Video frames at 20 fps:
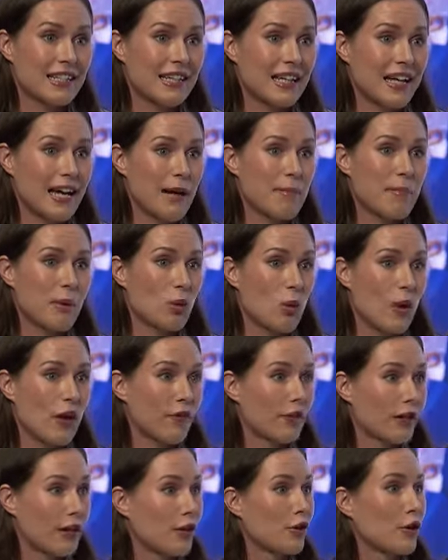But one
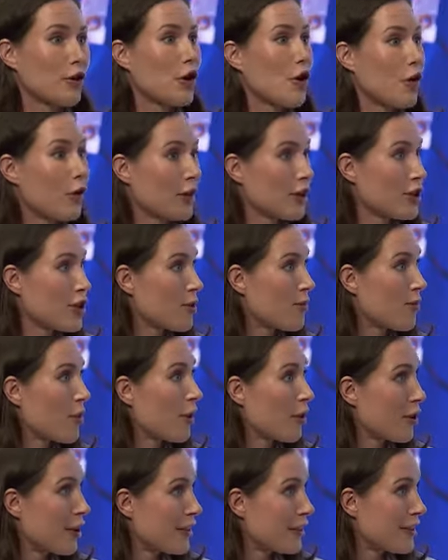of our coalition
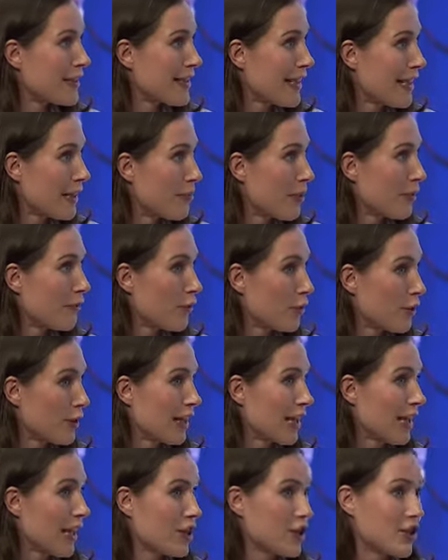partners said before
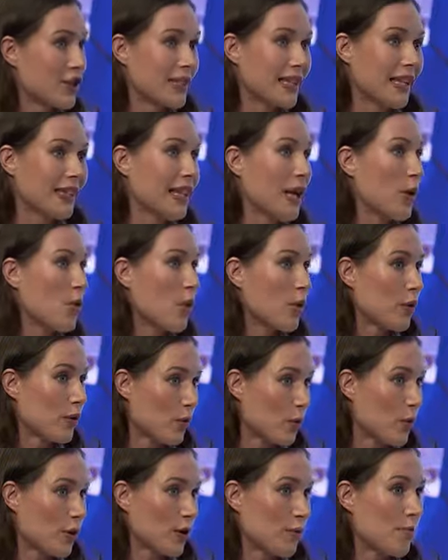the elections that they
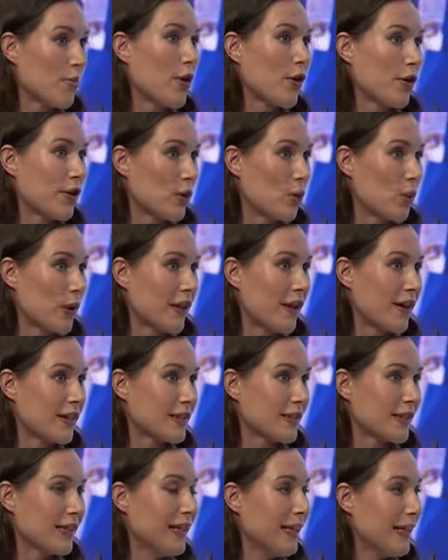wouldn't partner with
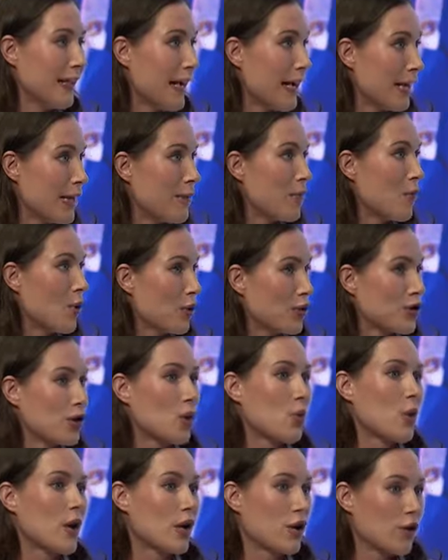us anymore, so
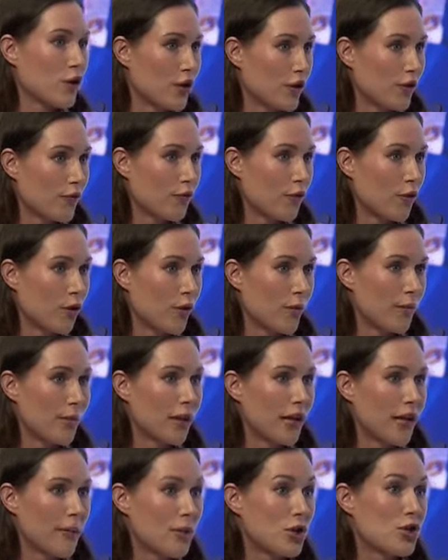we couldn't form
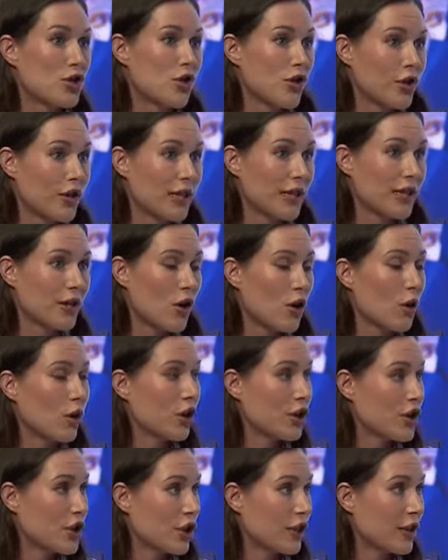a majority
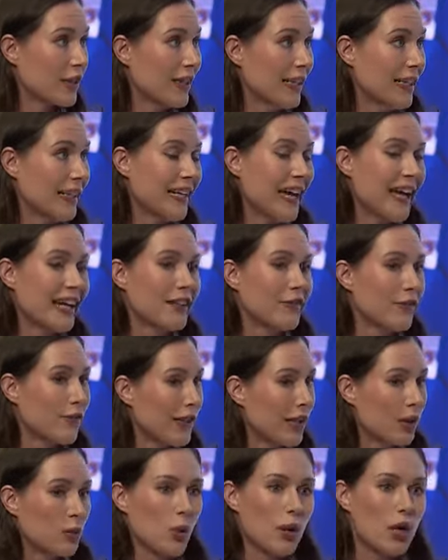coalition. And in
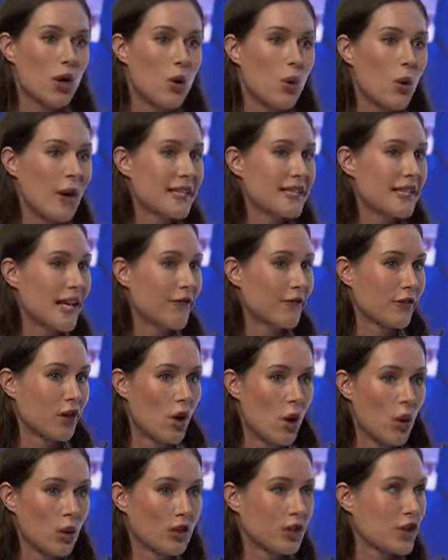Finland, we always have
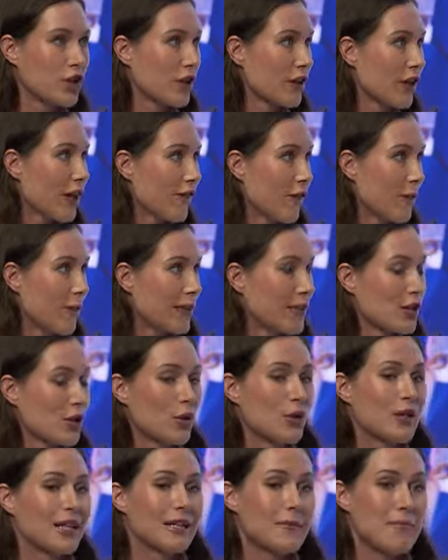coalition governments, so
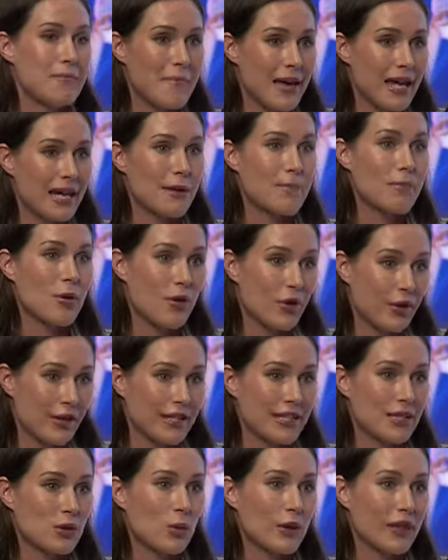you need many
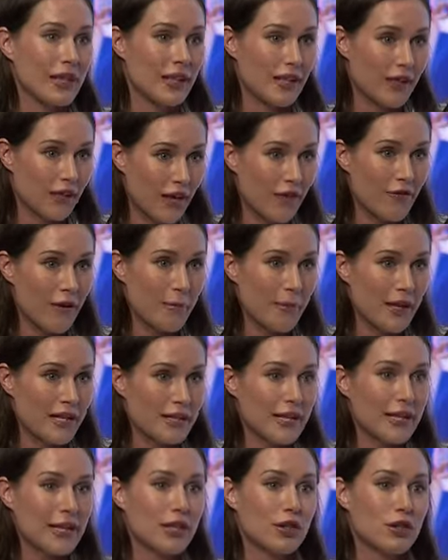parties within a government
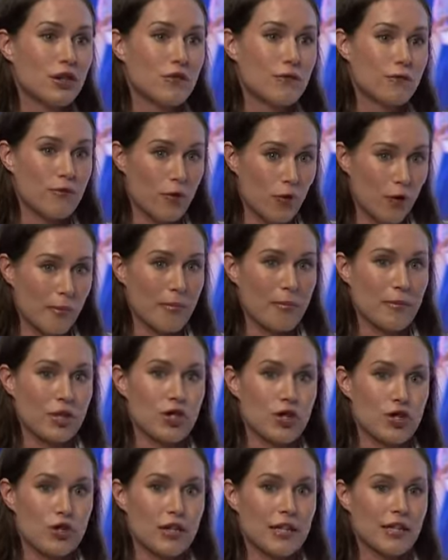to form
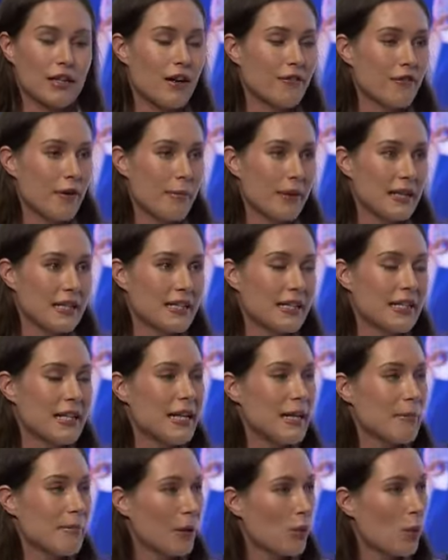majority government.
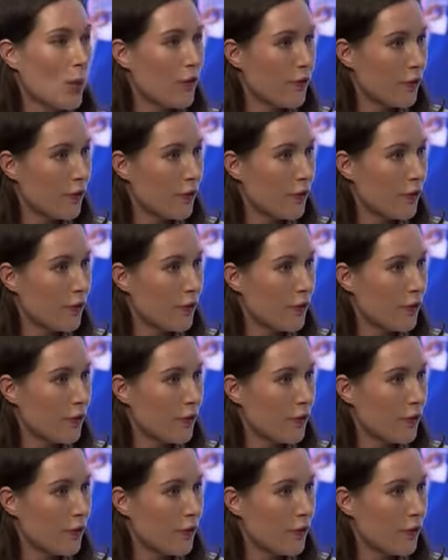But we